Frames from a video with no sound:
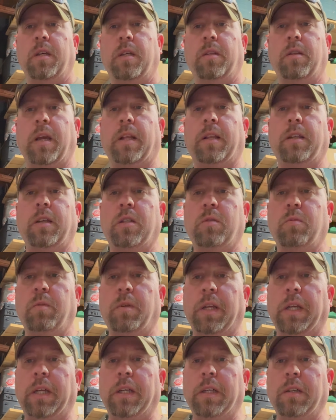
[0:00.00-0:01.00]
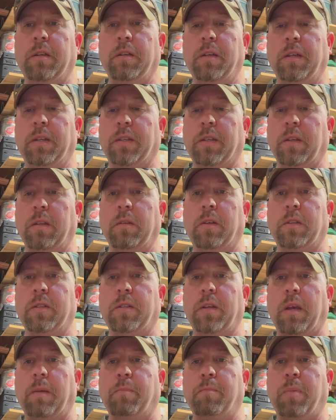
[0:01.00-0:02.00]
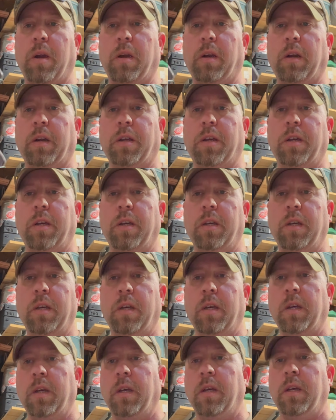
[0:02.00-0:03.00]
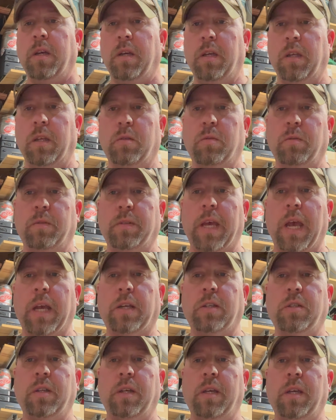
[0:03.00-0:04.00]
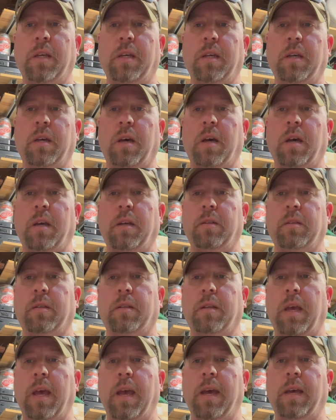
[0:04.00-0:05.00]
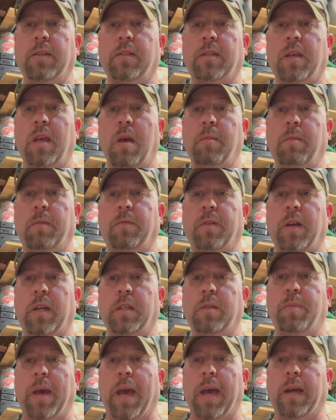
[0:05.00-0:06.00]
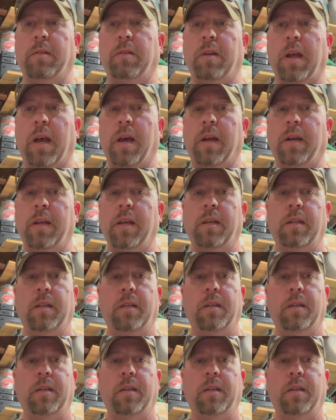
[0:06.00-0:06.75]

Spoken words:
Like this one here, it looks like bark. This one's actually has camouflage pattern on it.